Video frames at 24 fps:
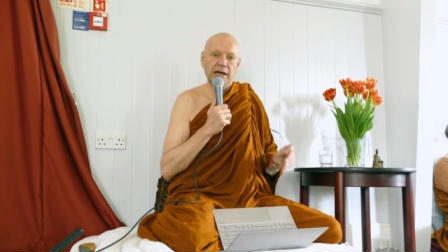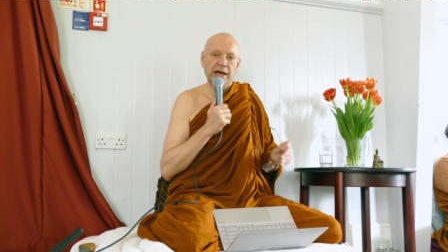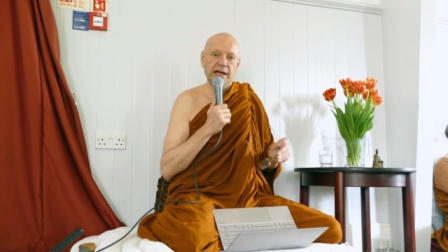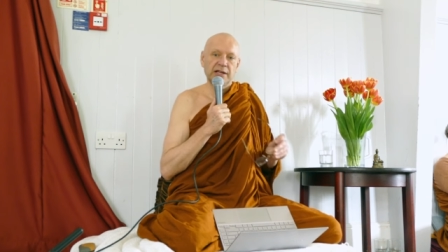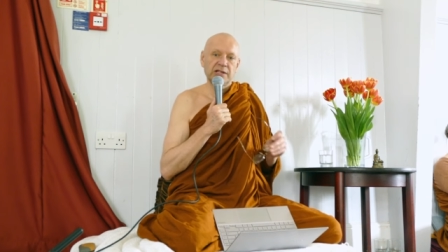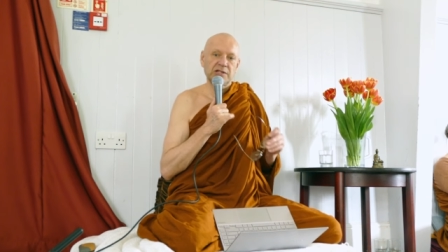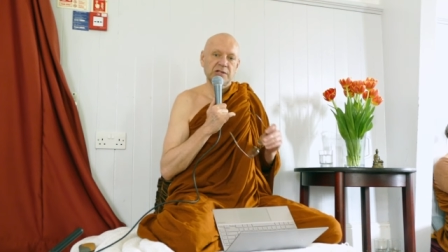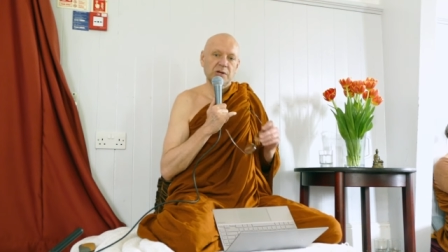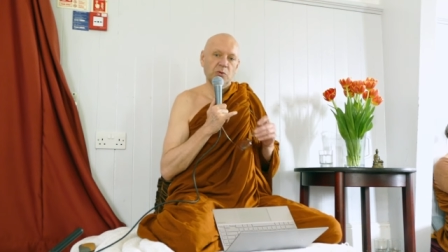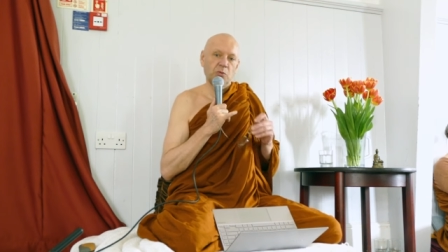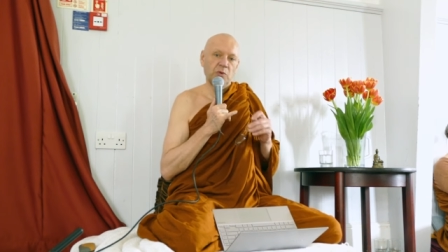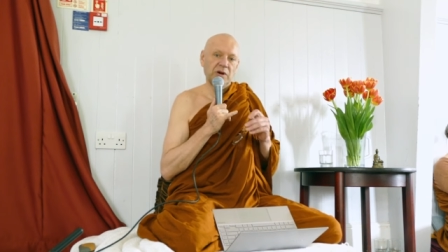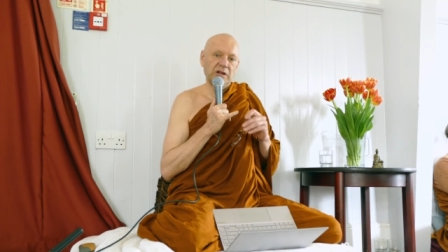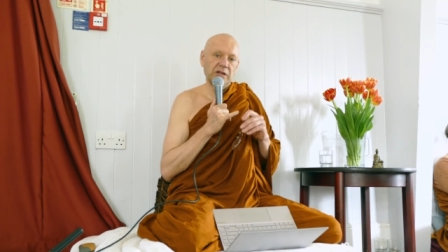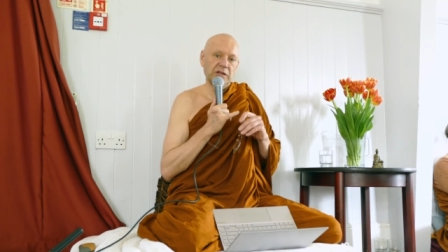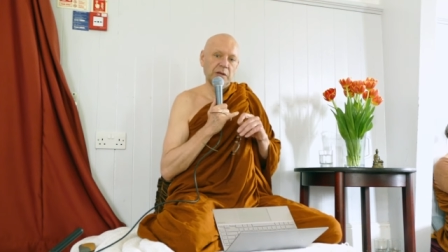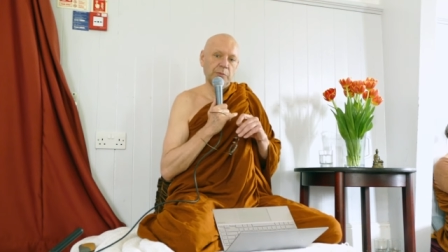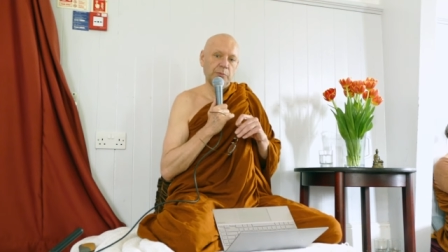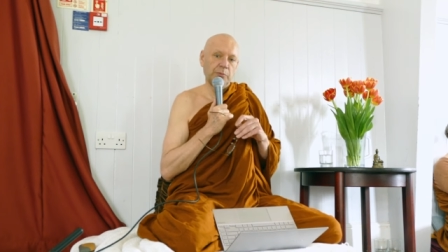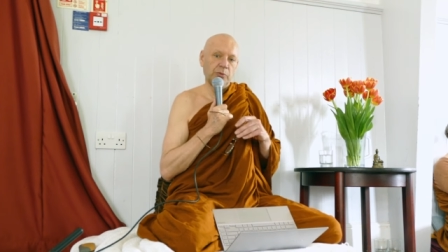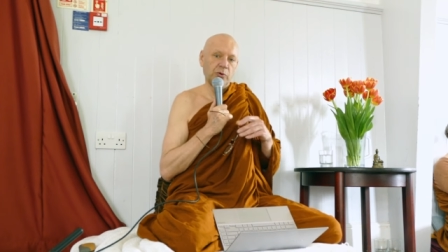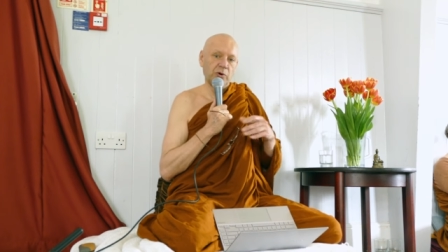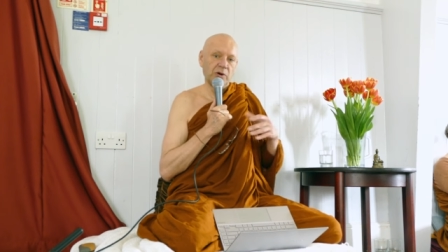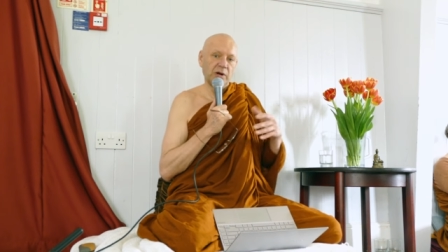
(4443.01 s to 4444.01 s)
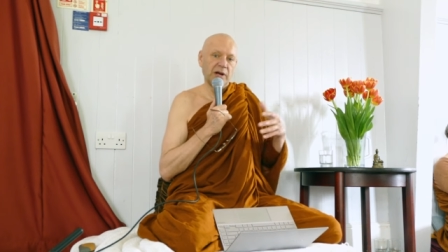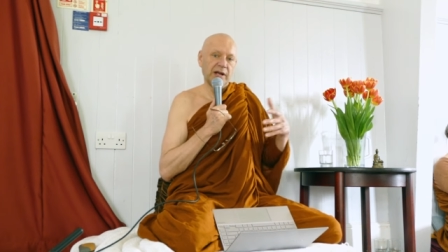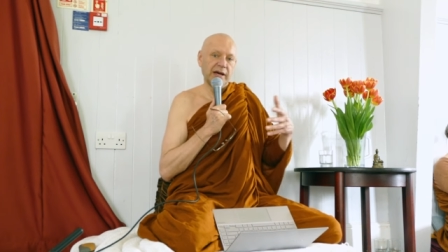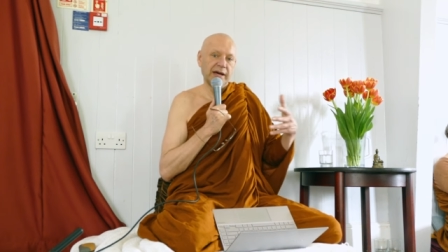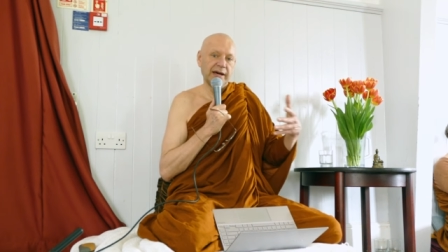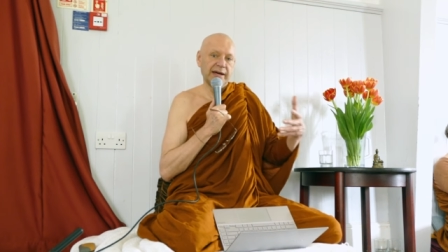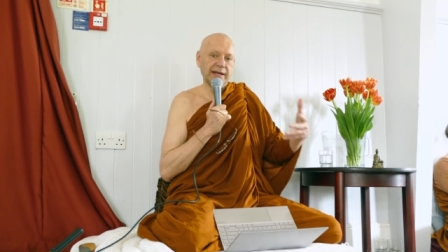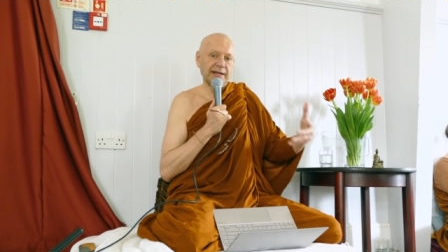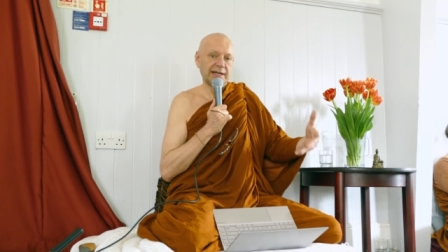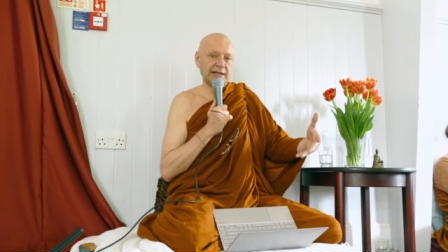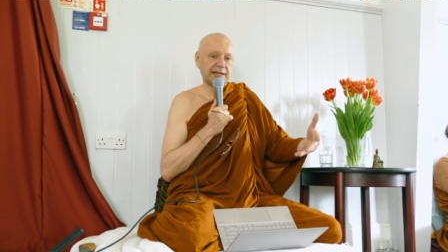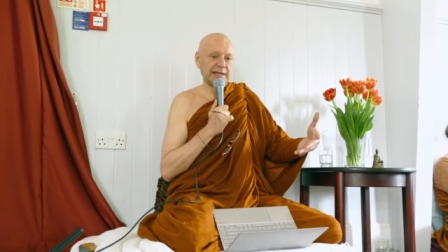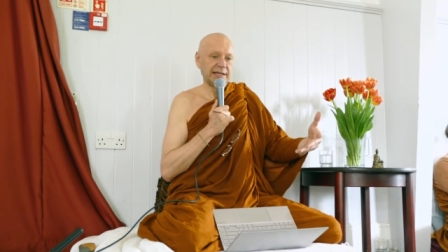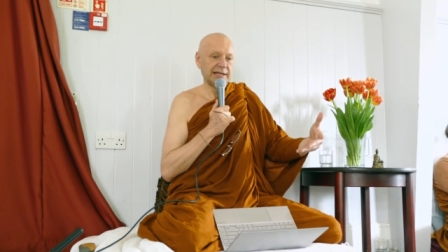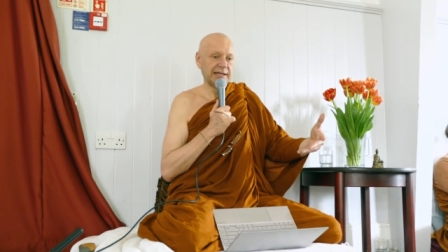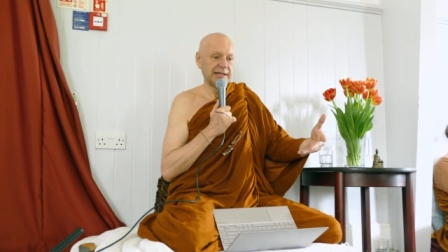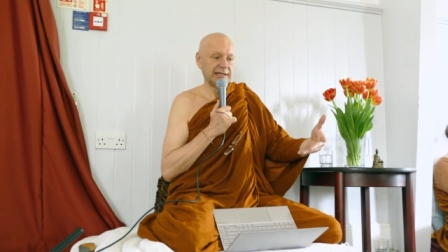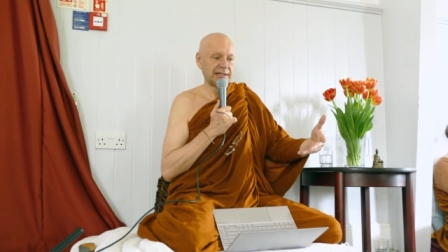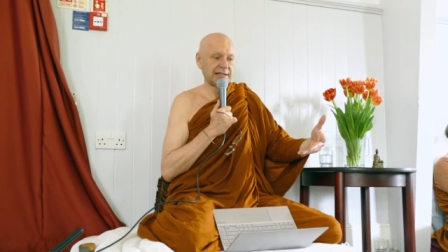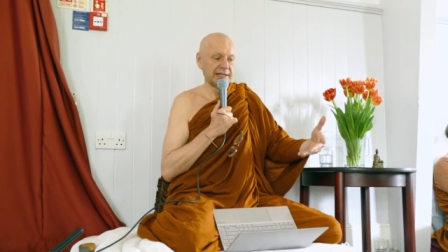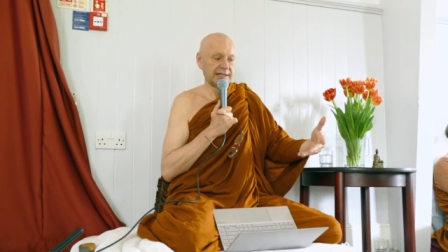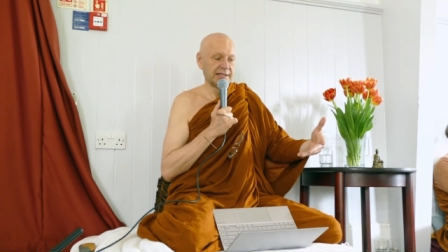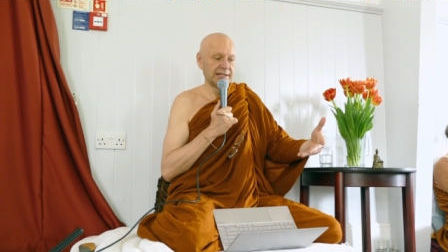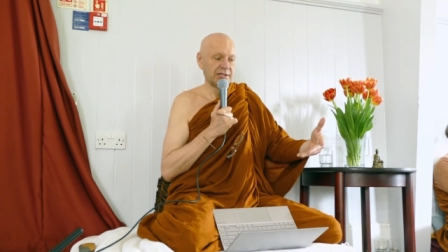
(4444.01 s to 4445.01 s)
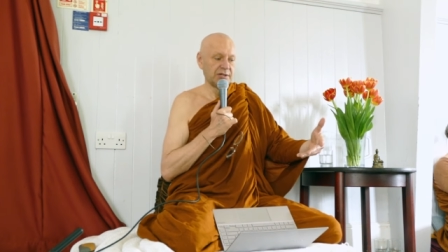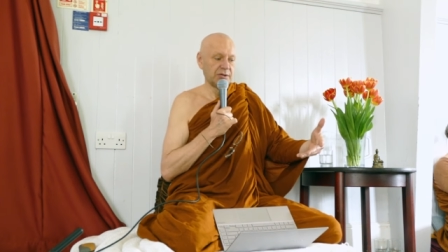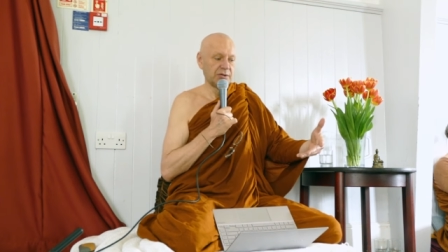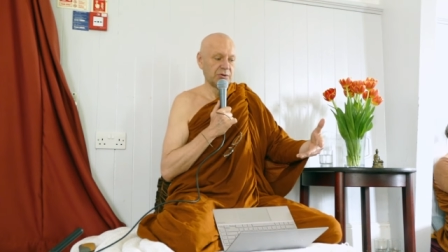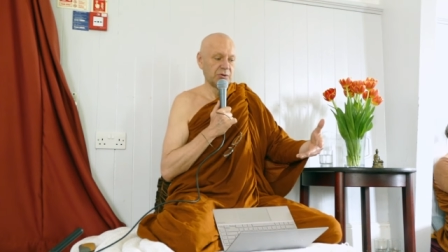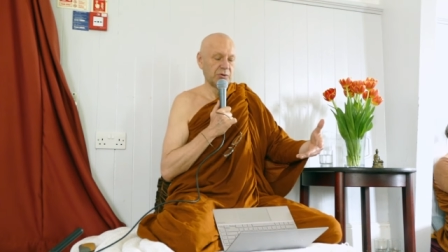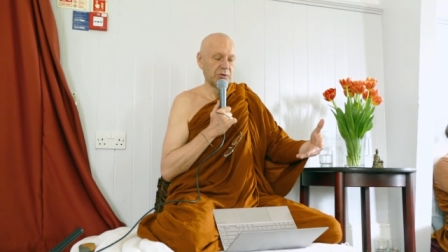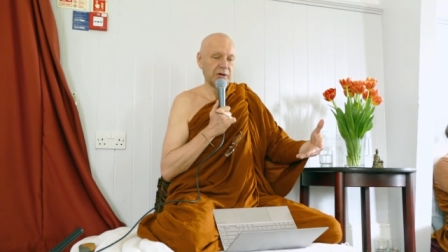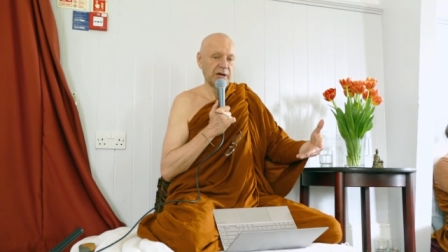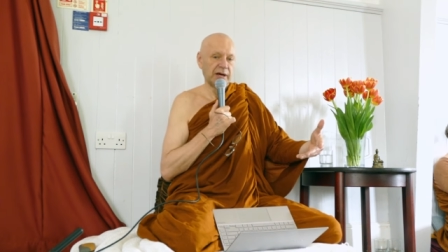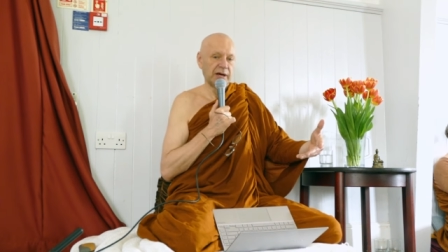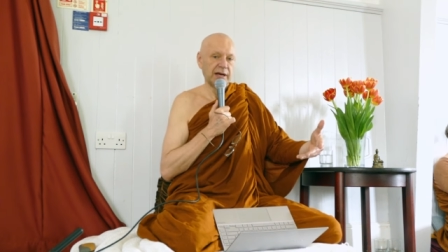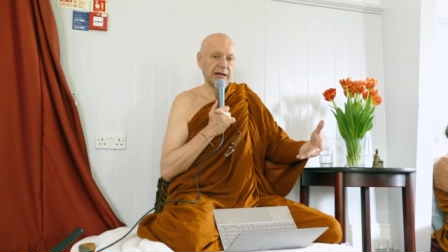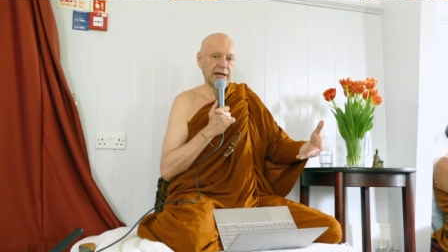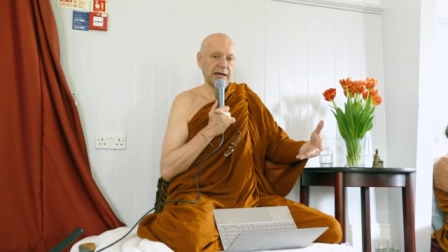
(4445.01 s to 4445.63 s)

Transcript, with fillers: And so when the Buddha teaches you,